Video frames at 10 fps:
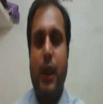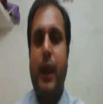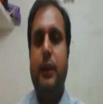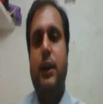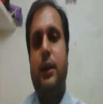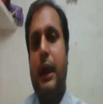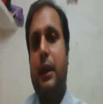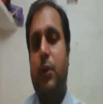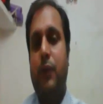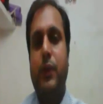At the
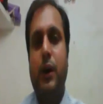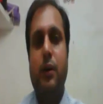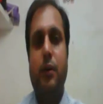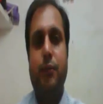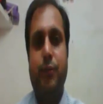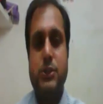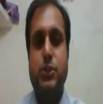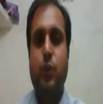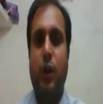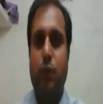time of the
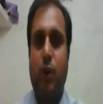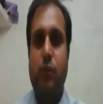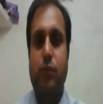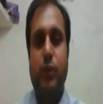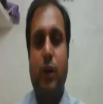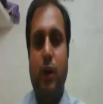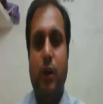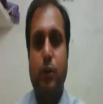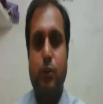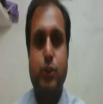First World War,
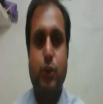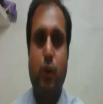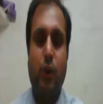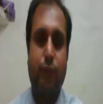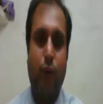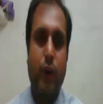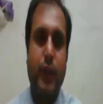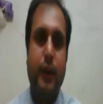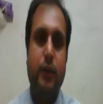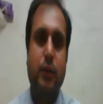you should not
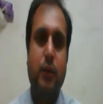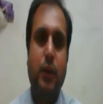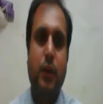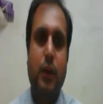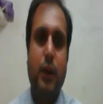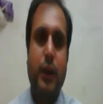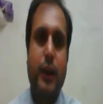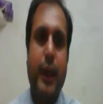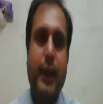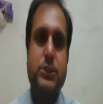forget,
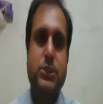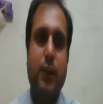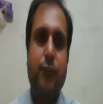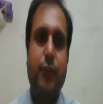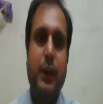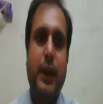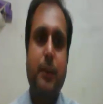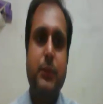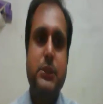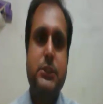Kaiser
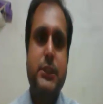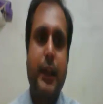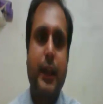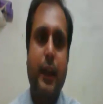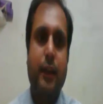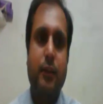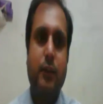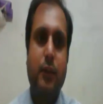Wilhelm II.